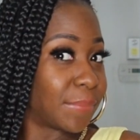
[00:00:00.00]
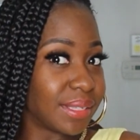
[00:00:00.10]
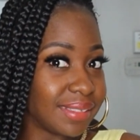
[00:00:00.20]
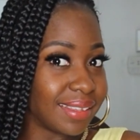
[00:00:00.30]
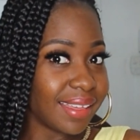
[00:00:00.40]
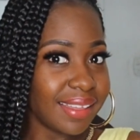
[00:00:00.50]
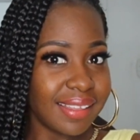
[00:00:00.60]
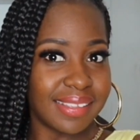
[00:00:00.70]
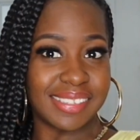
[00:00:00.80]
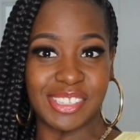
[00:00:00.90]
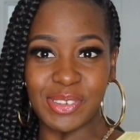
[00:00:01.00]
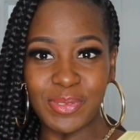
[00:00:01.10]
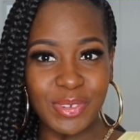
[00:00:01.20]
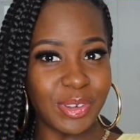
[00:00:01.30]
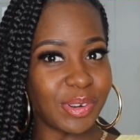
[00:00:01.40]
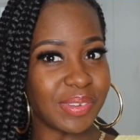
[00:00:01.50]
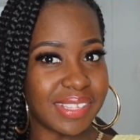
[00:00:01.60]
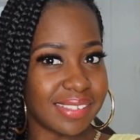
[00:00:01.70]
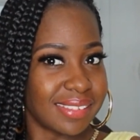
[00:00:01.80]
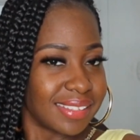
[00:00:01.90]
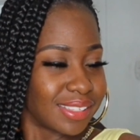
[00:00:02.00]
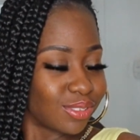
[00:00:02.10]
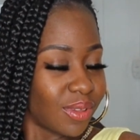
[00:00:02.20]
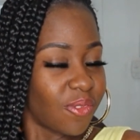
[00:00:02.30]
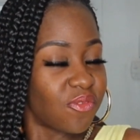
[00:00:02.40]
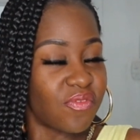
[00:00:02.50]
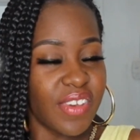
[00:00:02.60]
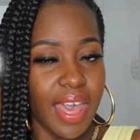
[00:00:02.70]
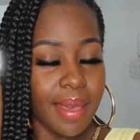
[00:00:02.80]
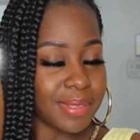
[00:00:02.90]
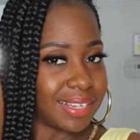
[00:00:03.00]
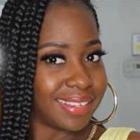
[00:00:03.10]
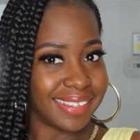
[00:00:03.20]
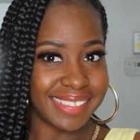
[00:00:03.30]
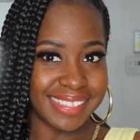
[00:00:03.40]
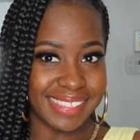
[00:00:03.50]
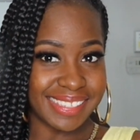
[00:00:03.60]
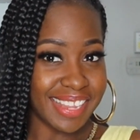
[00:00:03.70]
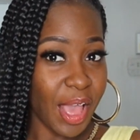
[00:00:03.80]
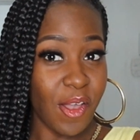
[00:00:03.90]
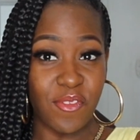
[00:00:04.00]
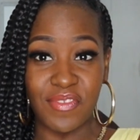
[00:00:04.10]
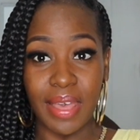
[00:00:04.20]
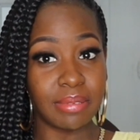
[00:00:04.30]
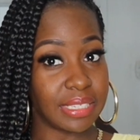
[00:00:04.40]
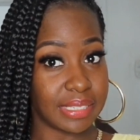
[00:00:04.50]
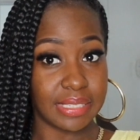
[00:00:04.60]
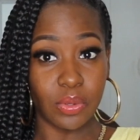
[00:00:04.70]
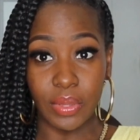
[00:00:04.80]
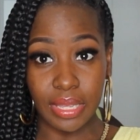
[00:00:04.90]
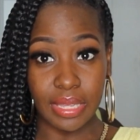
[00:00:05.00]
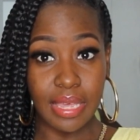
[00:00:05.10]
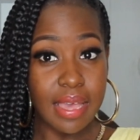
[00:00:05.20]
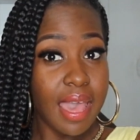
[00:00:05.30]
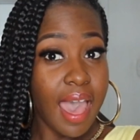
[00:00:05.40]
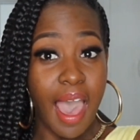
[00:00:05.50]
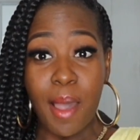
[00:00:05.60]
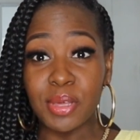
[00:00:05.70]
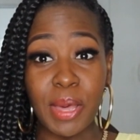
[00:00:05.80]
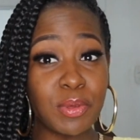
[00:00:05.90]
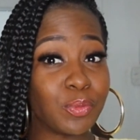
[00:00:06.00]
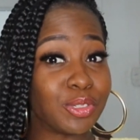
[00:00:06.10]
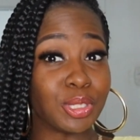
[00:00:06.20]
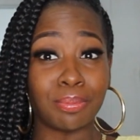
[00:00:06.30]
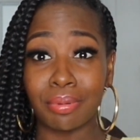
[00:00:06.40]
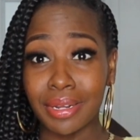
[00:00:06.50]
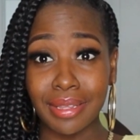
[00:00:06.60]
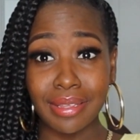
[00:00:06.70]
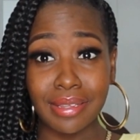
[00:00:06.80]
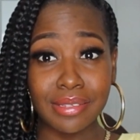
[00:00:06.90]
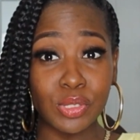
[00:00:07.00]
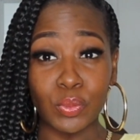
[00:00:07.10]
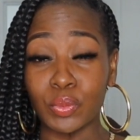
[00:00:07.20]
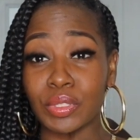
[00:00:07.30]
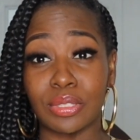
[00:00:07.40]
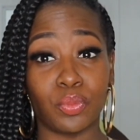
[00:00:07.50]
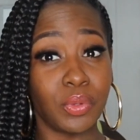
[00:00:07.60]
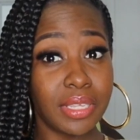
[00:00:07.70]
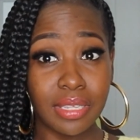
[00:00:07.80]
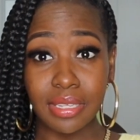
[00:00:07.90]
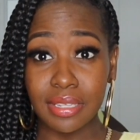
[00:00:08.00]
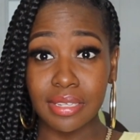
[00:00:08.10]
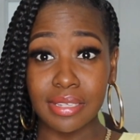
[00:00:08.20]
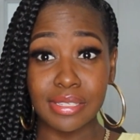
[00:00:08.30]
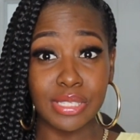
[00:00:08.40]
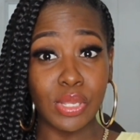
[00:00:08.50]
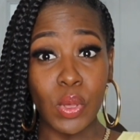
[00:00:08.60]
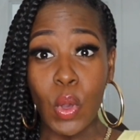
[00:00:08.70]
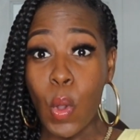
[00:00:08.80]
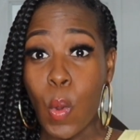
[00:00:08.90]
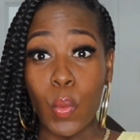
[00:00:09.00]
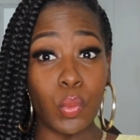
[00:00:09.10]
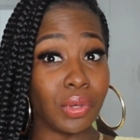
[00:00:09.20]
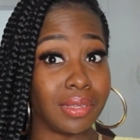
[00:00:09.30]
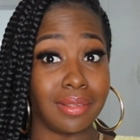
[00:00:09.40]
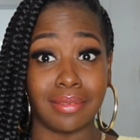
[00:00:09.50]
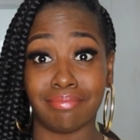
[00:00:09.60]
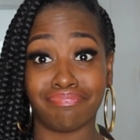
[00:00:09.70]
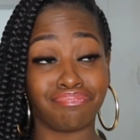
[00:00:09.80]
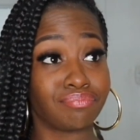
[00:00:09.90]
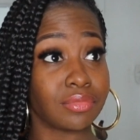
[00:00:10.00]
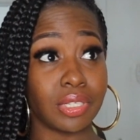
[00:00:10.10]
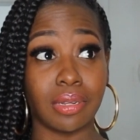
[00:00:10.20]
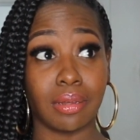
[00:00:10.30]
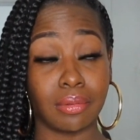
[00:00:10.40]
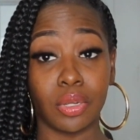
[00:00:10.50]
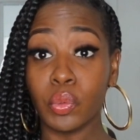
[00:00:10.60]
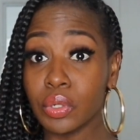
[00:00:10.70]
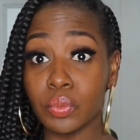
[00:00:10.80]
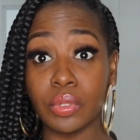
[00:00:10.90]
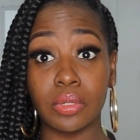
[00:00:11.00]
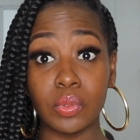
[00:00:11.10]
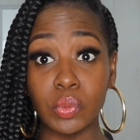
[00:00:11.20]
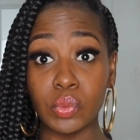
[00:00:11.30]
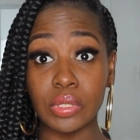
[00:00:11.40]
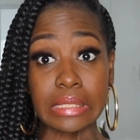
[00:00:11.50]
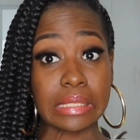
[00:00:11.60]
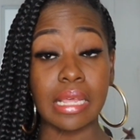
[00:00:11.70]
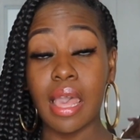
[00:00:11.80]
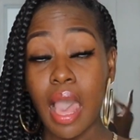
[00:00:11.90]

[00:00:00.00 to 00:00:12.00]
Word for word: But yes, your girl is fabulous. Fabulous, okay? I'm coming with the braids, with the wigs, with, you know, curls.